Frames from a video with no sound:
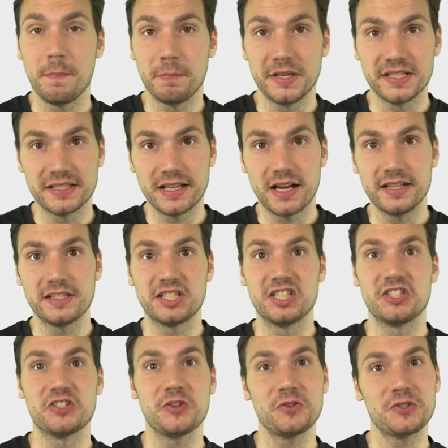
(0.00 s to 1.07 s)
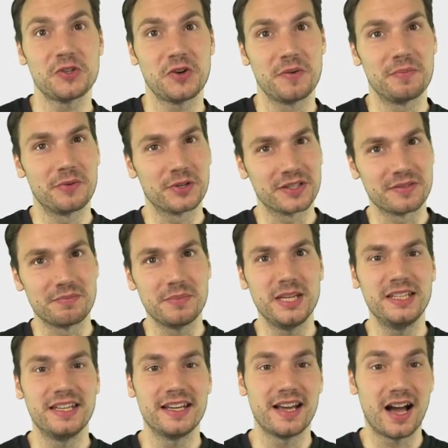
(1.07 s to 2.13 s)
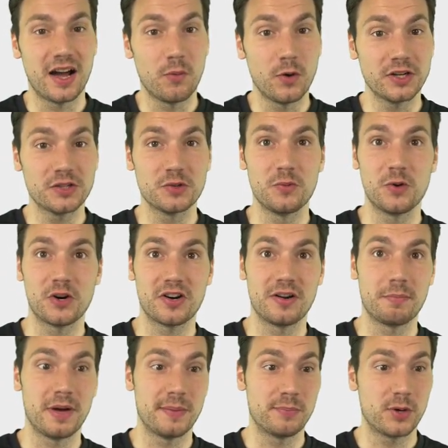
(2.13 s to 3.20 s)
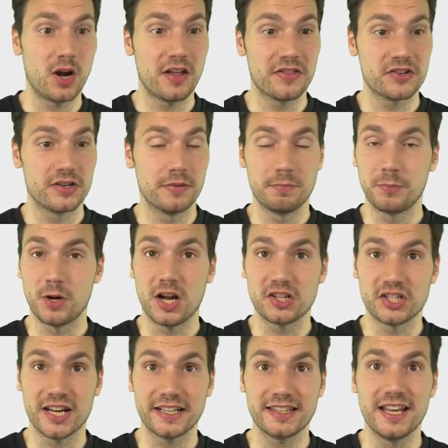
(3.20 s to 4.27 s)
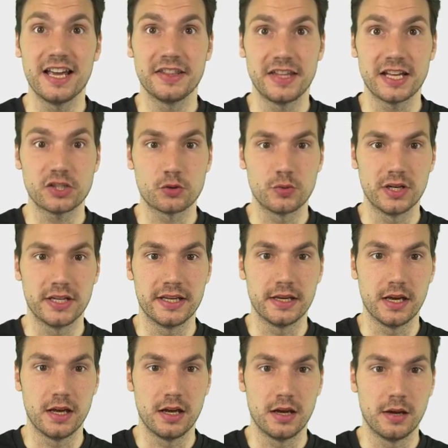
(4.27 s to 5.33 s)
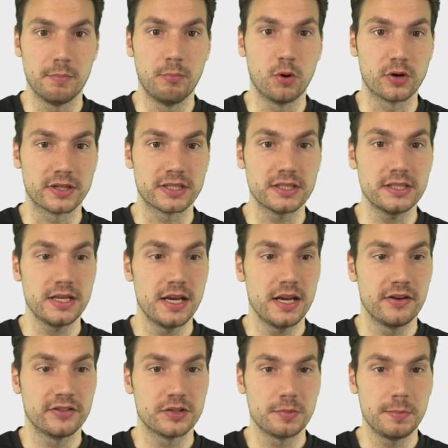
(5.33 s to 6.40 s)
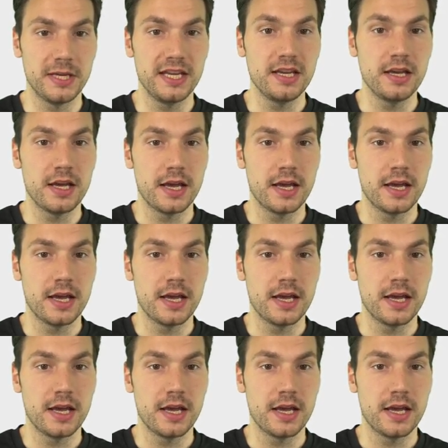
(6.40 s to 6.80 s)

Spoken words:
besides the so important meeting, I want to work on my project. That's really important to me.